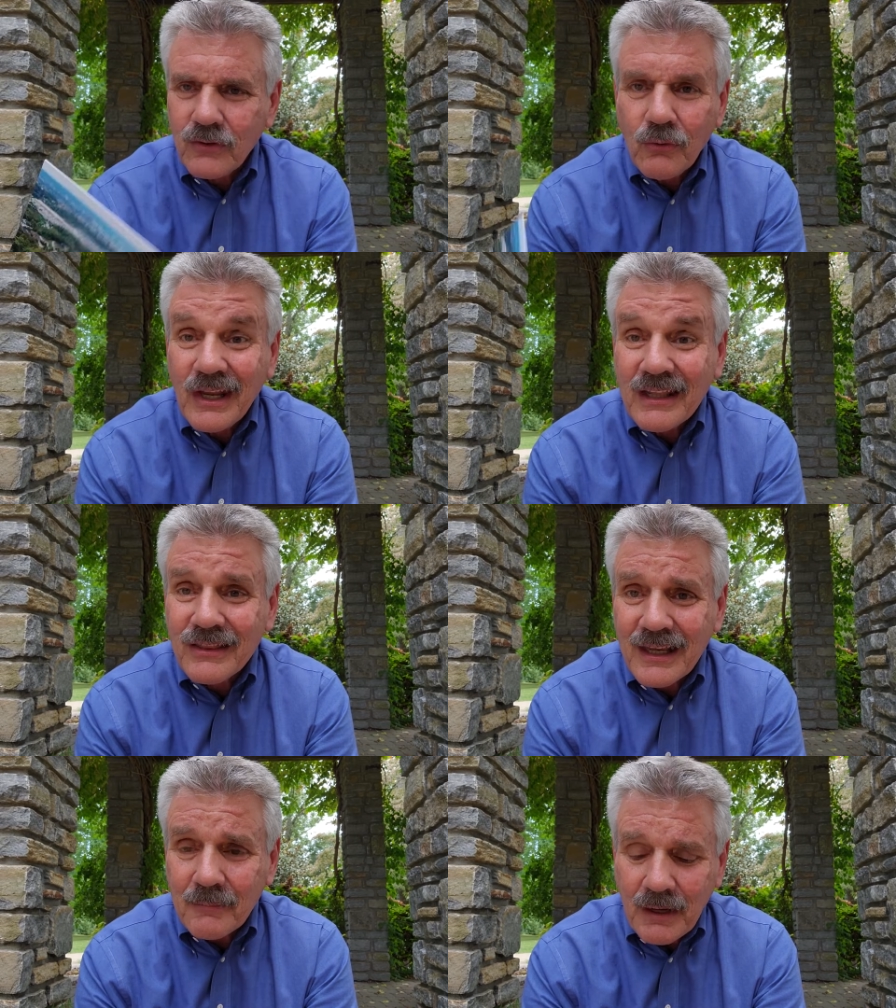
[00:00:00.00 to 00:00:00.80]
a unique
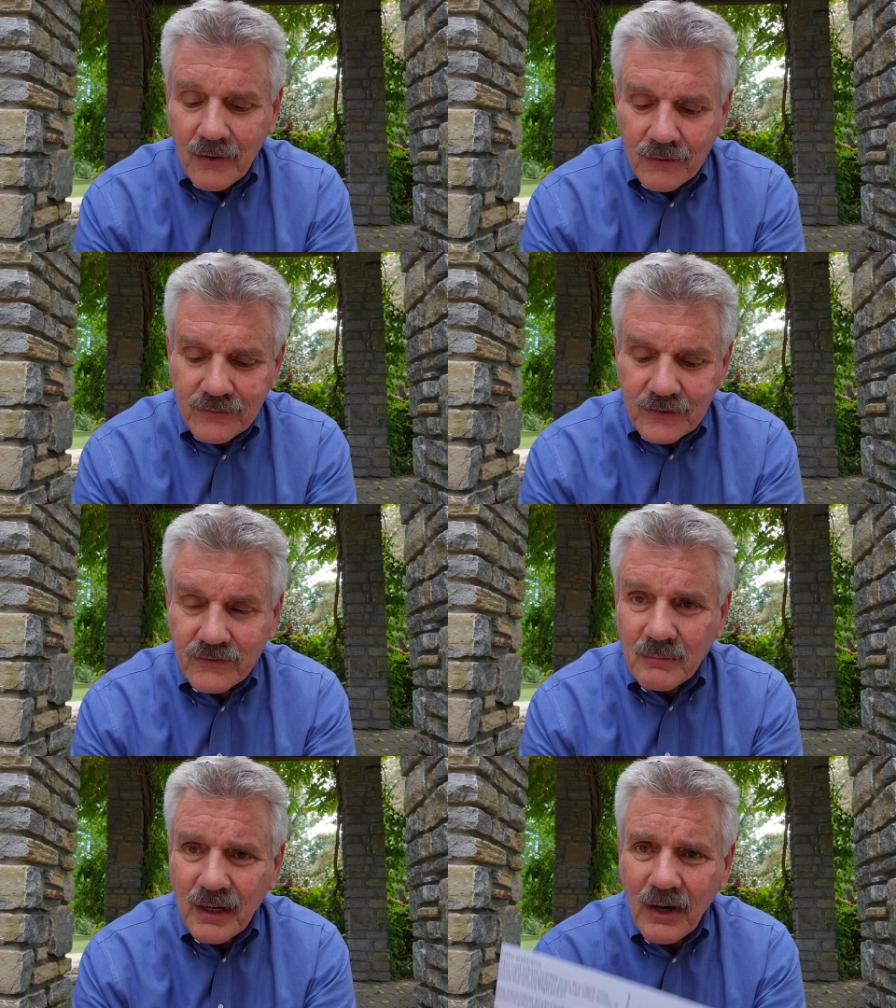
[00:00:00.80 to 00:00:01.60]
thing about our
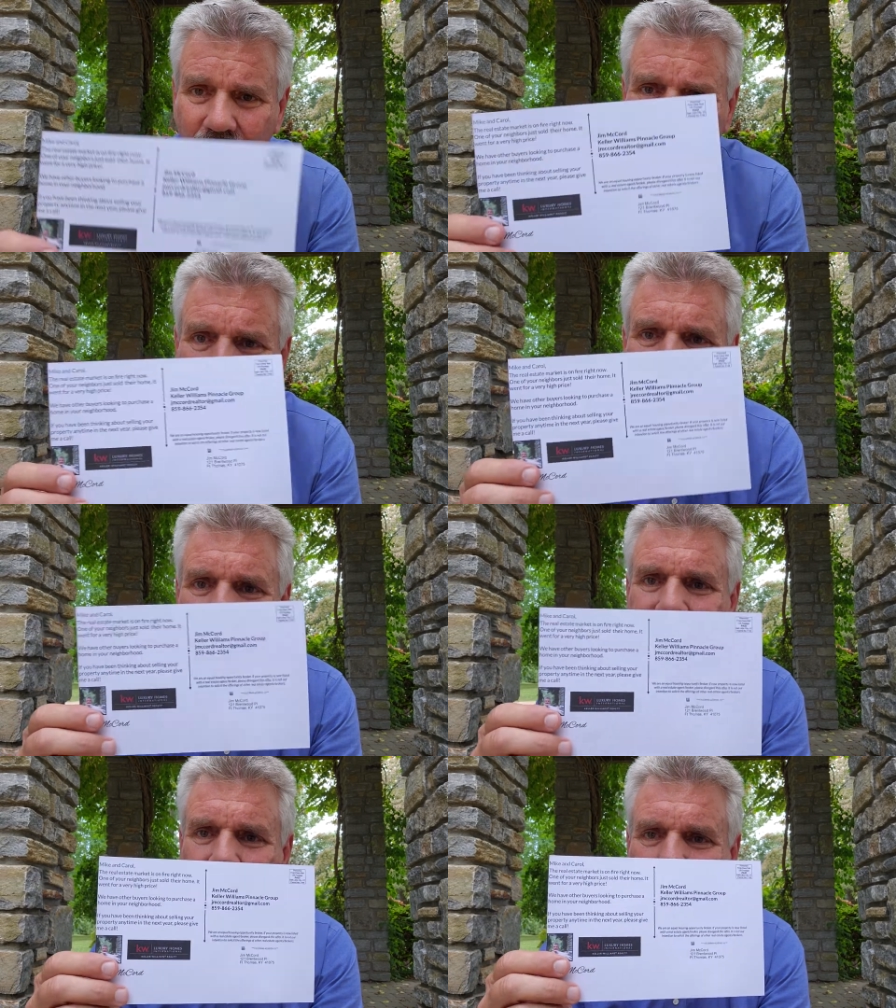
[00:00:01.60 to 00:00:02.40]
system. And on the
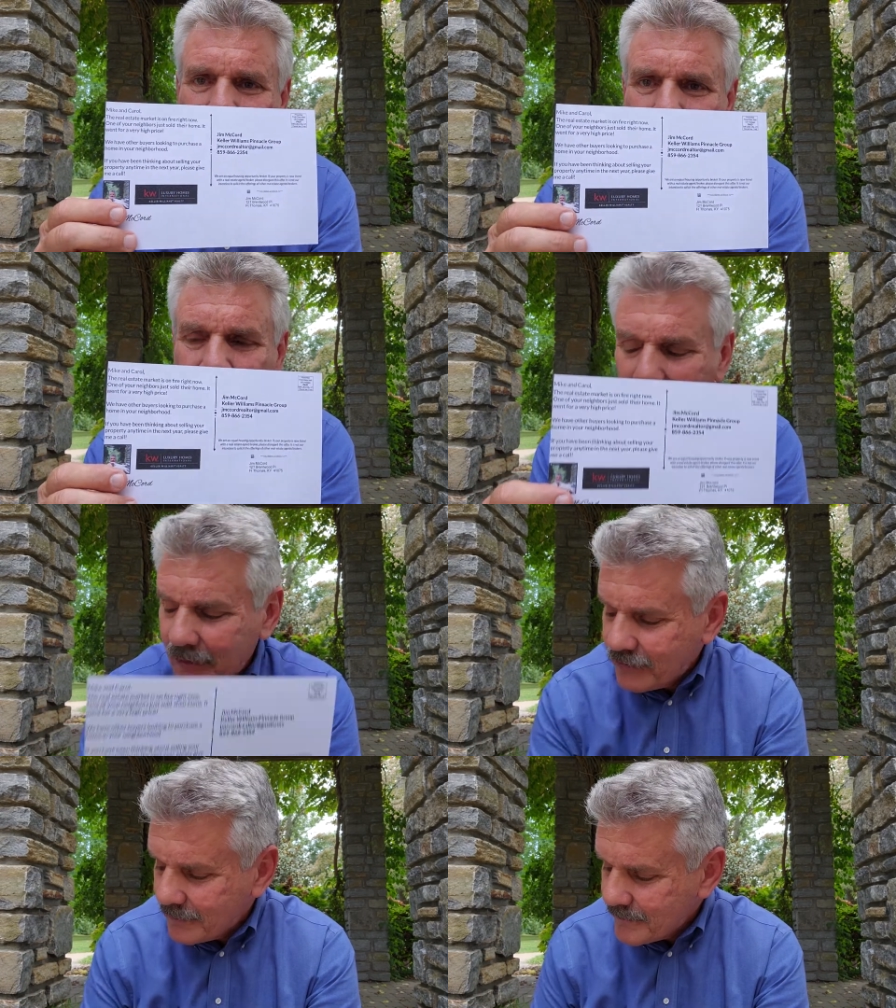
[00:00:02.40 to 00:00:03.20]
back is my
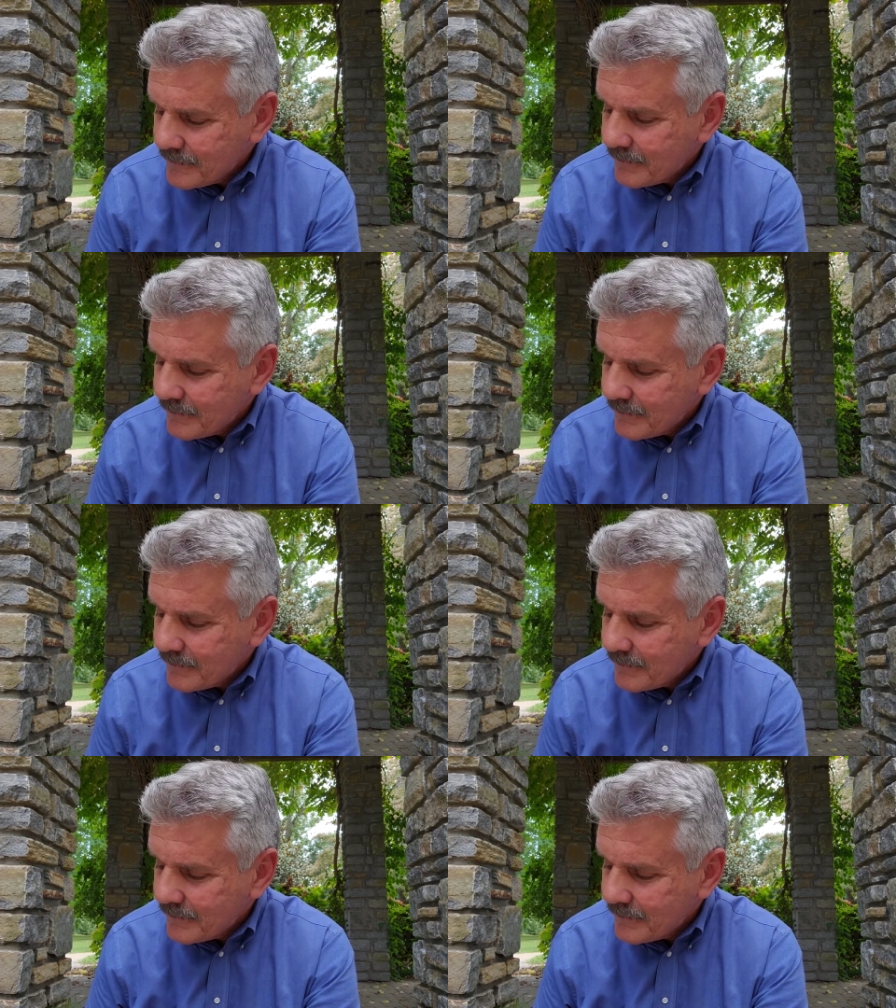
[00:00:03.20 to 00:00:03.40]
information.